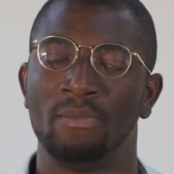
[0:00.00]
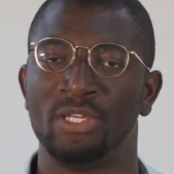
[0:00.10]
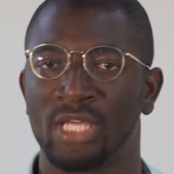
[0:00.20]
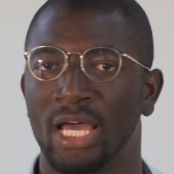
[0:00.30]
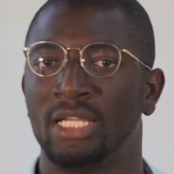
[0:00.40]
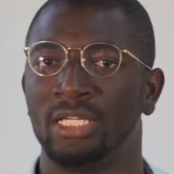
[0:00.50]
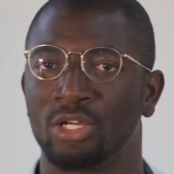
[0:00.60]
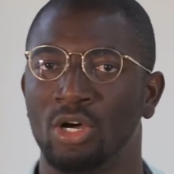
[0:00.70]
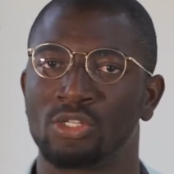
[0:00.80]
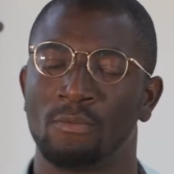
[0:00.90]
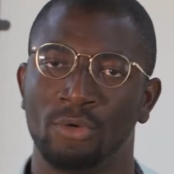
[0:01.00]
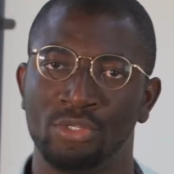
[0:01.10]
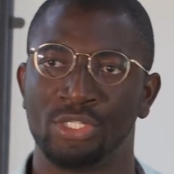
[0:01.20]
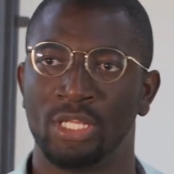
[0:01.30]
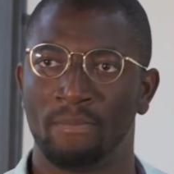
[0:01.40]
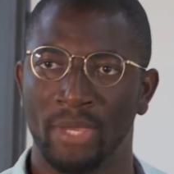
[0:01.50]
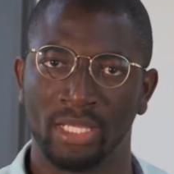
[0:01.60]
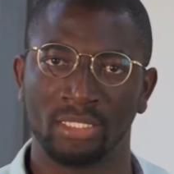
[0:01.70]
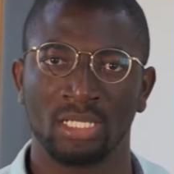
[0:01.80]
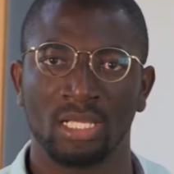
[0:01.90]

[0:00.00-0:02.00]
is higher than the cost of producing a pen.